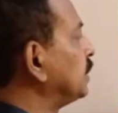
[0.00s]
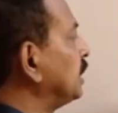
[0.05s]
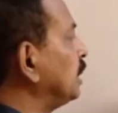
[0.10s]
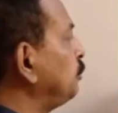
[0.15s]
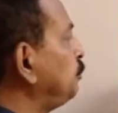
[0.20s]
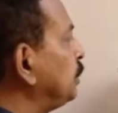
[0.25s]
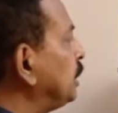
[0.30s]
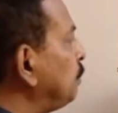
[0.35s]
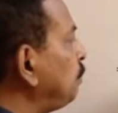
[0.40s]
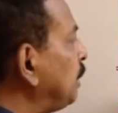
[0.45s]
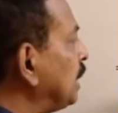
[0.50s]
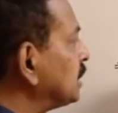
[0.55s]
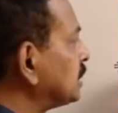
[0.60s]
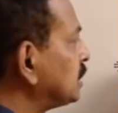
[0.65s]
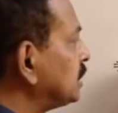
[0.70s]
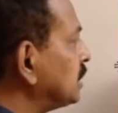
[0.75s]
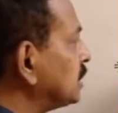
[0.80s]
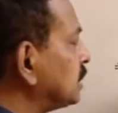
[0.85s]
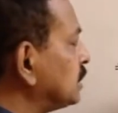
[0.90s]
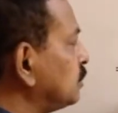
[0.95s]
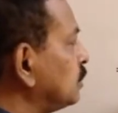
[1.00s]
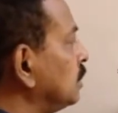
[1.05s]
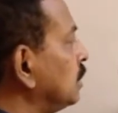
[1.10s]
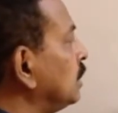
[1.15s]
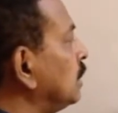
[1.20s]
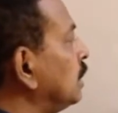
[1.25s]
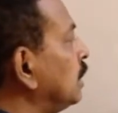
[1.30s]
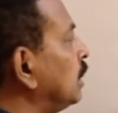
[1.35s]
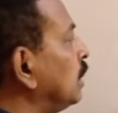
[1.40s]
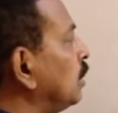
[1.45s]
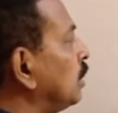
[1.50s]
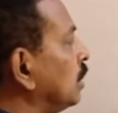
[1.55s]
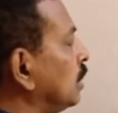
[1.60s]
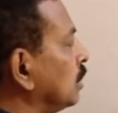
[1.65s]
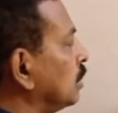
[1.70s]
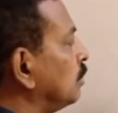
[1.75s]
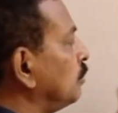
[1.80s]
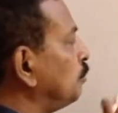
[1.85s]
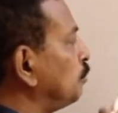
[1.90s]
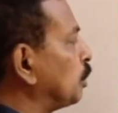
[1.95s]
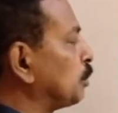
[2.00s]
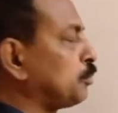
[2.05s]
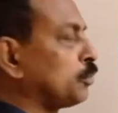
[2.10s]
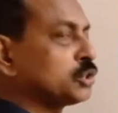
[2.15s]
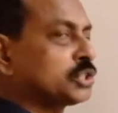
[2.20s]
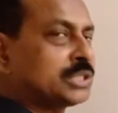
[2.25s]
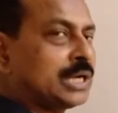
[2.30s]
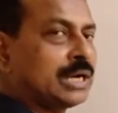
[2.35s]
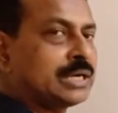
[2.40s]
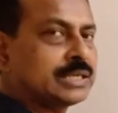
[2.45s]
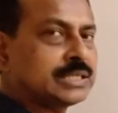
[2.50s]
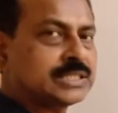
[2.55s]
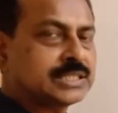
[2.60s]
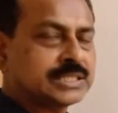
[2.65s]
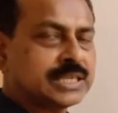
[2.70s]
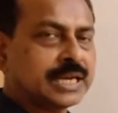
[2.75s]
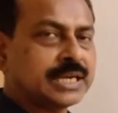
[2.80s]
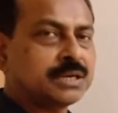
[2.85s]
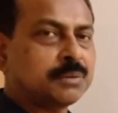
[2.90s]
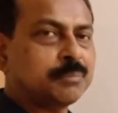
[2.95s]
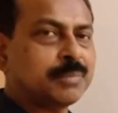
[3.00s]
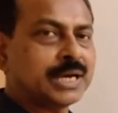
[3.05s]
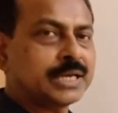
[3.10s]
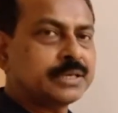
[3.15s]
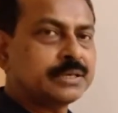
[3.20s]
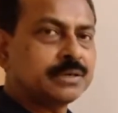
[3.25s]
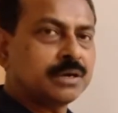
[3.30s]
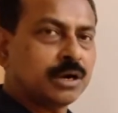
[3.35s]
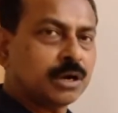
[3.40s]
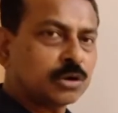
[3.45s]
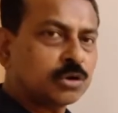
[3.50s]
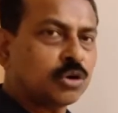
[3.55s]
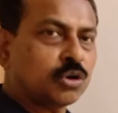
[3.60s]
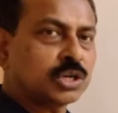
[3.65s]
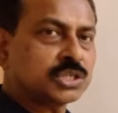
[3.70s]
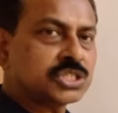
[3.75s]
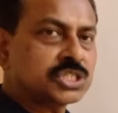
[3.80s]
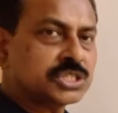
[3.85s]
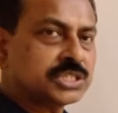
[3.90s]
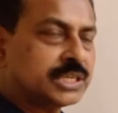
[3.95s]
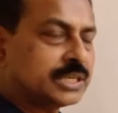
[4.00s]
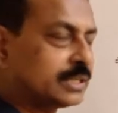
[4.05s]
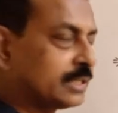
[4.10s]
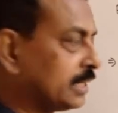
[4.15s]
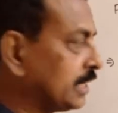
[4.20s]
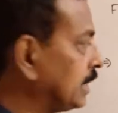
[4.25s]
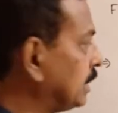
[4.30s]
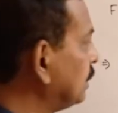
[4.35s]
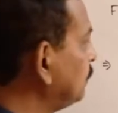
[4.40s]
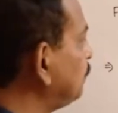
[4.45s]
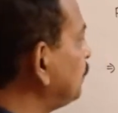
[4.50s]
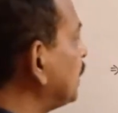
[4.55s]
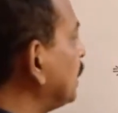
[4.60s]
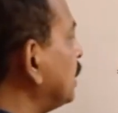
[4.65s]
If you replace this proportionality sign by a constant there,